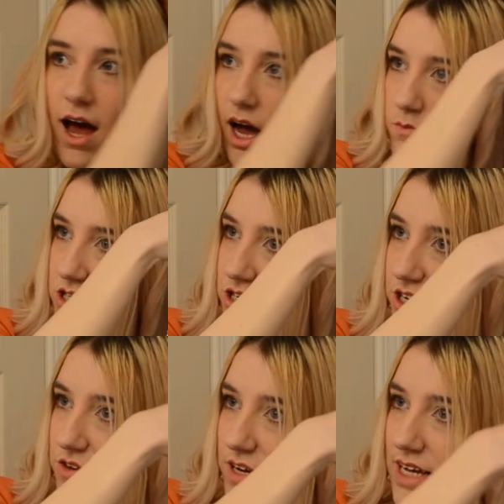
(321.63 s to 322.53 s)
I'm sure
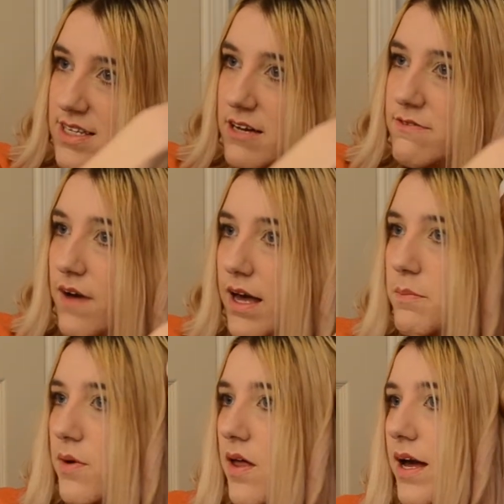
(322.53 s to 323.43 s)
you guys like
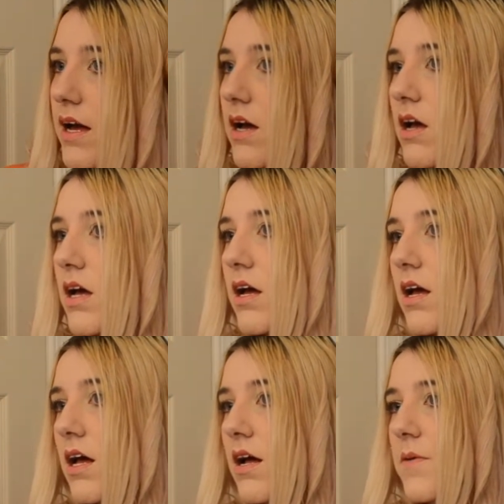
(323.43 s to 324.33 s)
fight, but like,
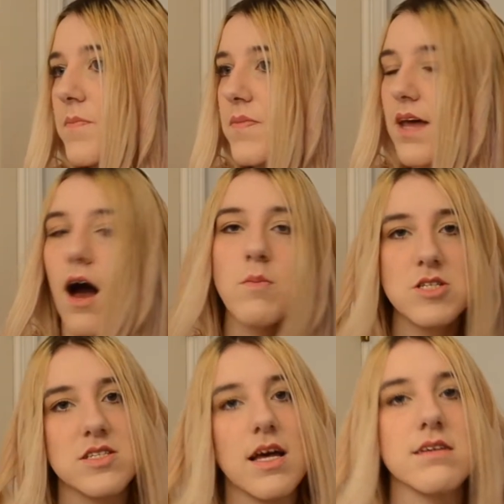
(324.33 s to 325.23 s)
how
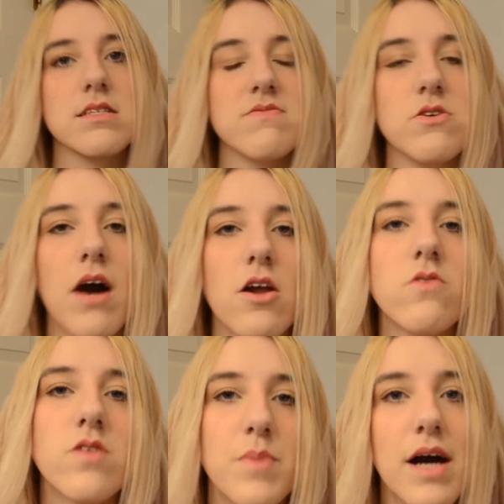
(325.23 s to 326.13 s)
much sex have you had
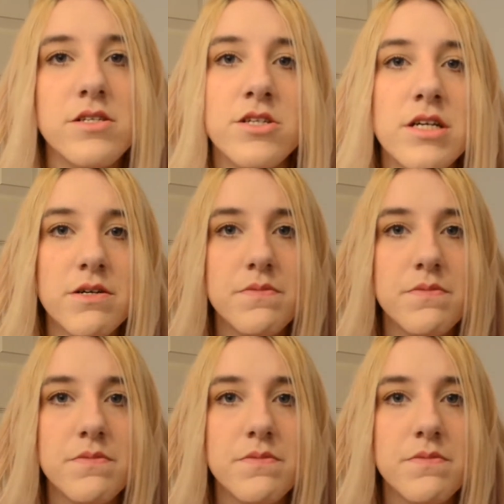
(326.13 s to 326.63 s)
over the past year?